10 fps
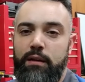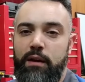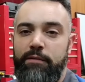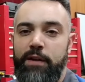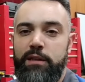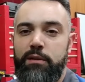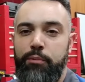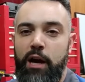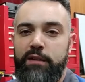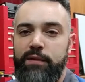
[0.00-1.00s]
a fun
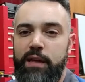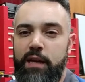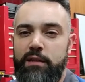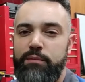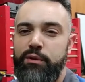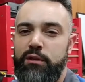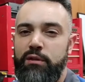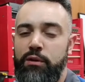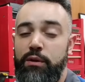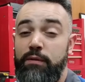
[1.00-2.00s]
surprise for the customer.
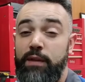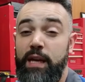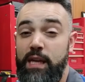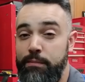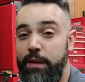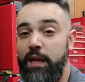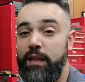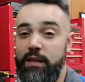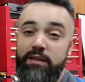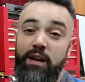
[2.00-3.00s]
So if they keep getting
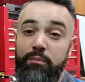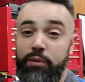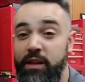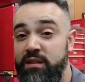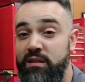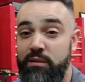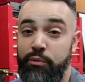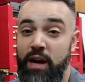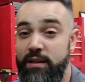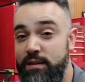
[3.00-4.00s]
these unpleasant
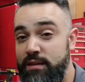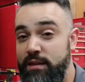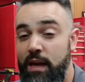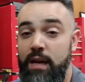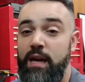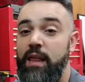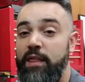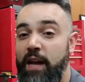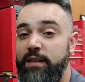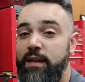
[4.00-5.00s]
surprises,
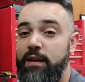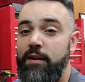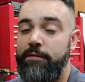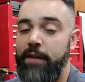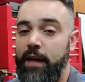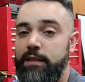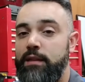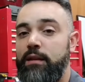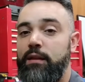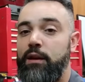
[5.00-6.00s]
that's going to affect
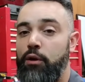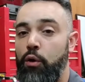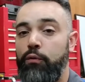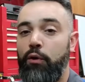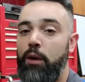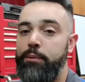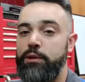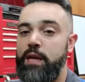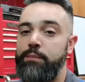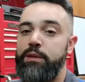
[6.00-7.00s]
their overall
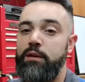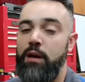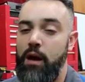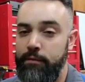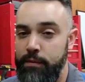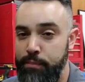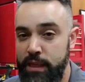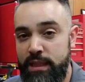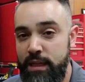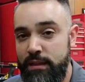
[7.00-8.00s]
perception of the
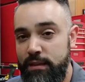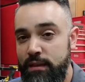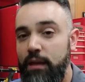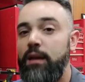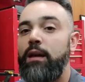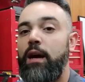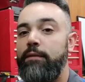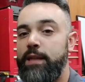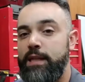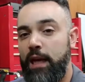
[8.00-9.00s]
business, of
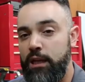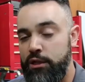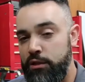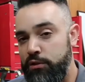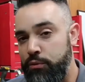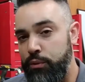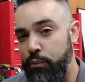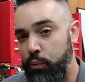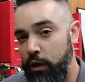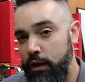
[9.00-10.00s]
the technicians doing the
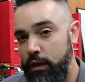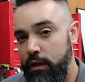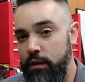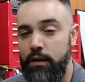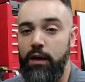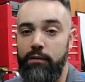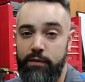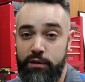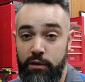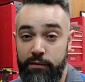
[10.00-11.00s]
work, of the
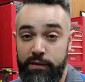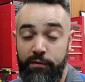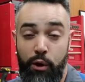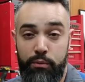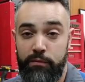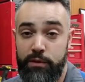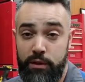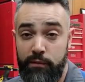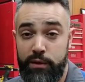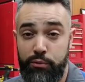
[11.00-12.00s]

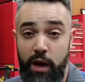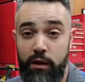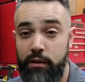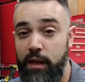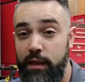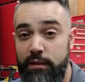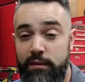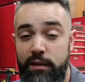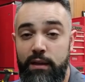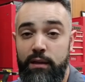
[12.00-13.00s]
service writer that's
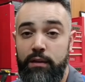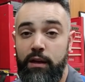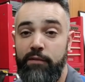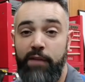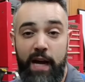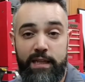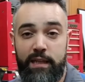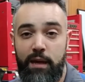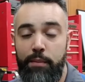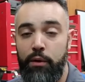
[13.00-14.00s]
advising
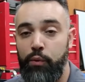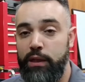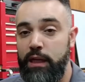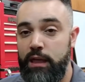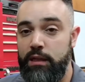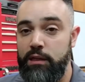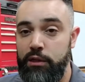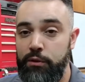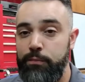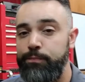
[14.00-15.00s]
them on what they need to
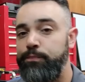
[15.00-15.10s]
do.